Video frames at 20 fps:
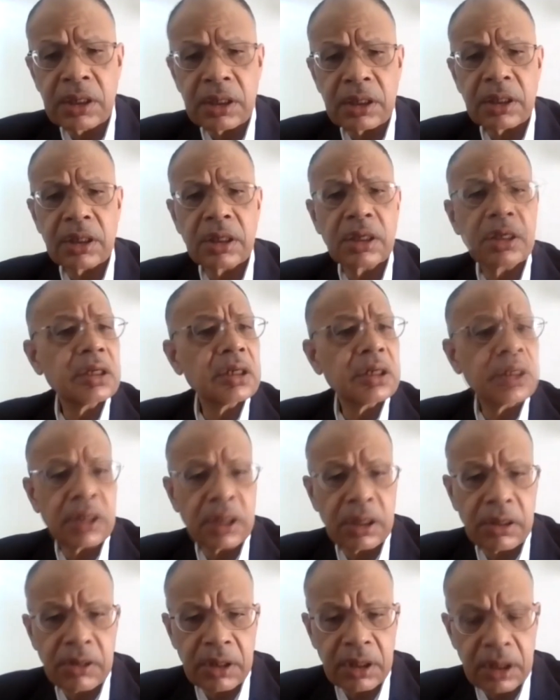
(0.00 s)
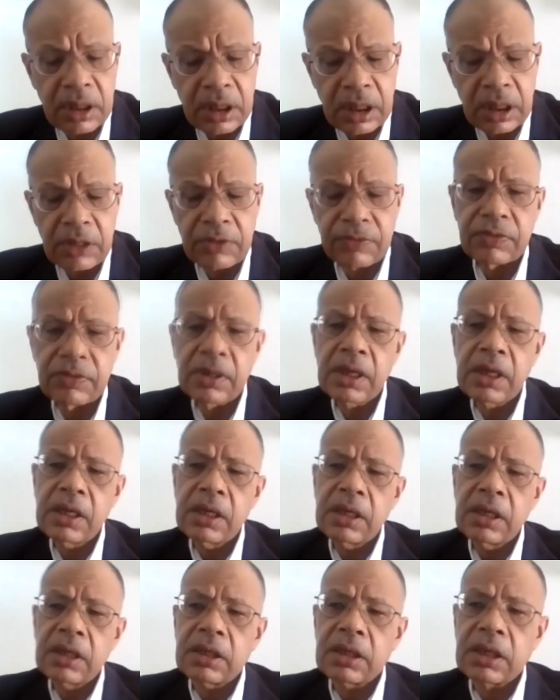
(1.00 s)
Year and a half.
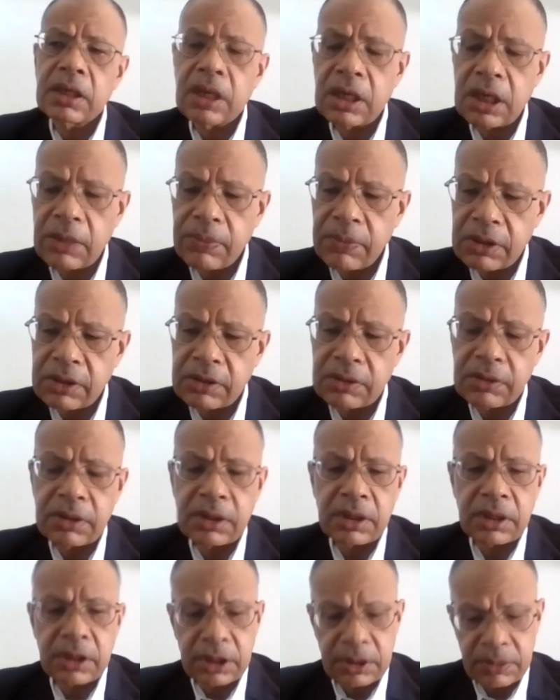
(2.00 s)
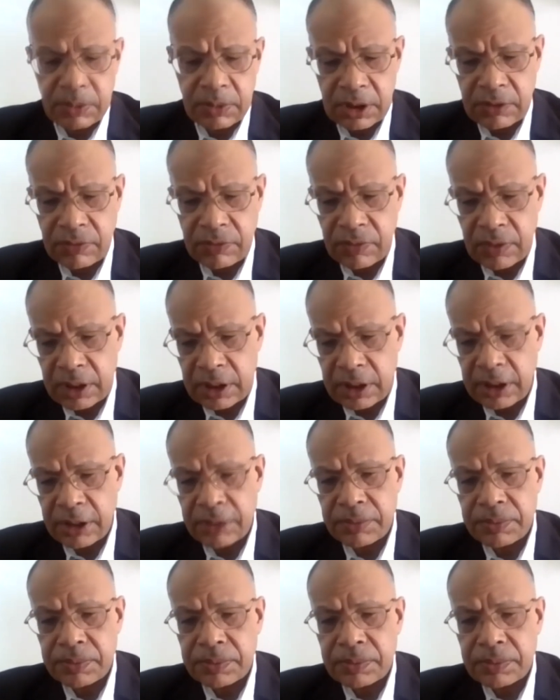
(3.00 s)
Now, coming to India specifically,